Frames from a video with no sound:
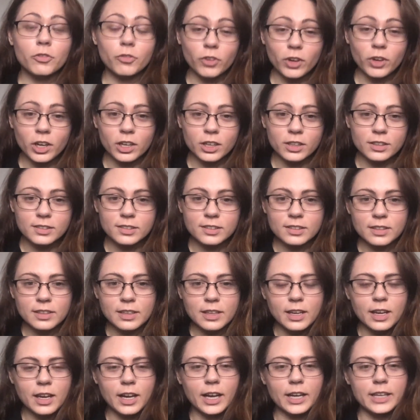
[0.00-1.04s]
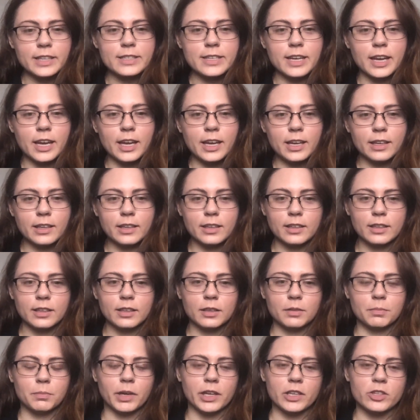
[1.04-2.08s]
First, I take
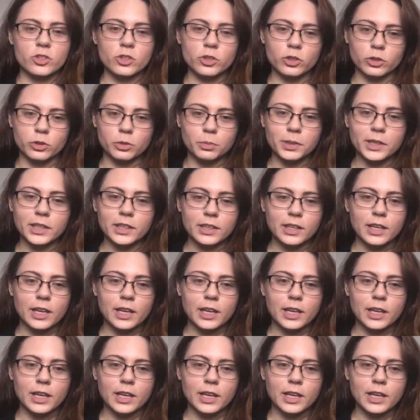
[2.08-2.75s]
my tube